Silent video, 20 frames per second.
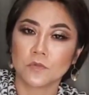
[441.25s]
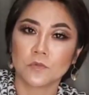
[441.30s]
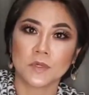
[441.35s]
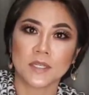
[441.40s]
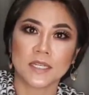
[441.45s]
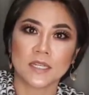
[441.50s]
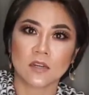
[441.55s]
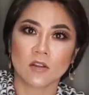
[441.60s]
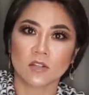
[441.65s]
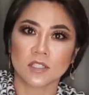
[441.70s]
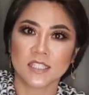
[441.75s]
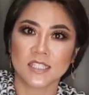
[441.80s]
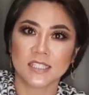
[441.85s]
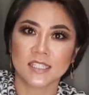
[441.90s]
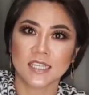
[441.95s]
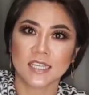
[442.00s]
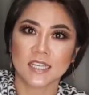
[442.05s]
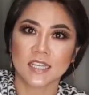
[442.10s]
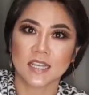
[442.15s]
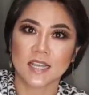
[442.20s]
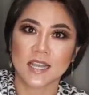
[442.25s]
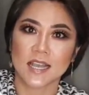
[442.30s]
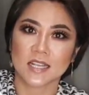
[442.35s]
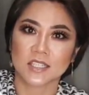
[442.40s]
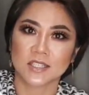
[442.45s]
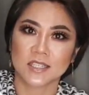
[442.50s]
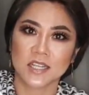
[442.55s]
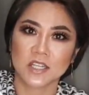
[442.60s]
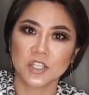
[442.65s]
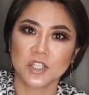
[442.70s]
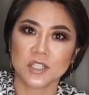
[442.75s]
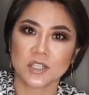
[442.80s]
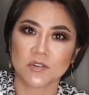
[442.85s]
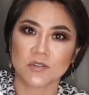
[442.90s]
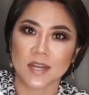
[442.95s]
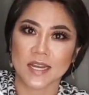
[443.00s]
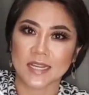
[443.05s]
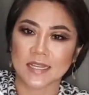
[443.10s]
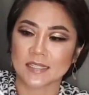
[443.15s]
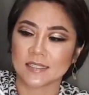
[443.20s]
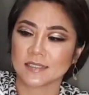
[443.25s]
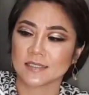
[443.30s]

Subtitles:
with a non-stick extension ring.